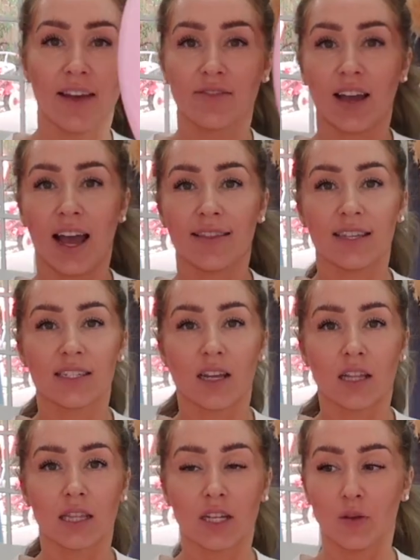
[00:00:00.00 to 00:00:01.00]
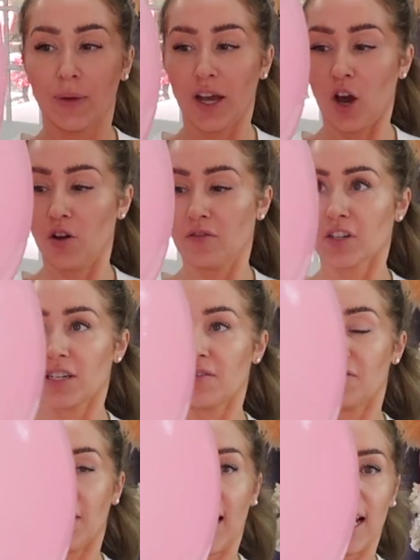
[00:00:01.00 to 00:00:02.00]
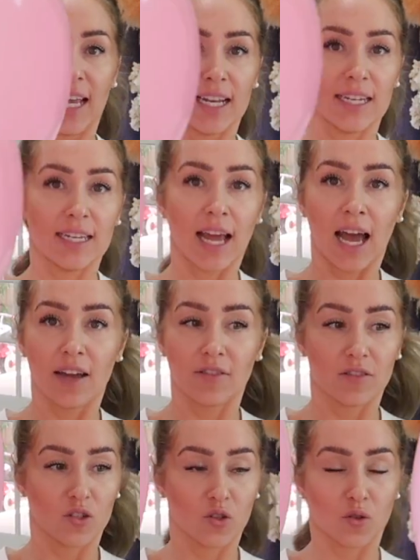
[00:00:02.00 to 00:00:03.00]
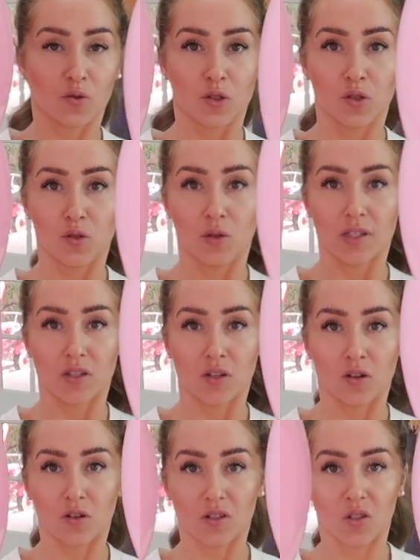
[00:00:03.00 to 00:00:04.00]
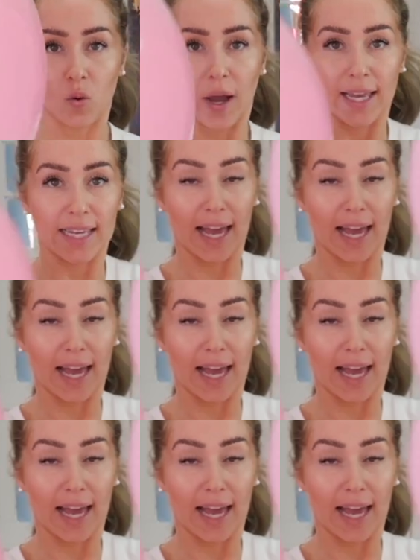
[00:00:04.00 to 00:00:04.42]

I've got these a little bit overinflated, not true circles quite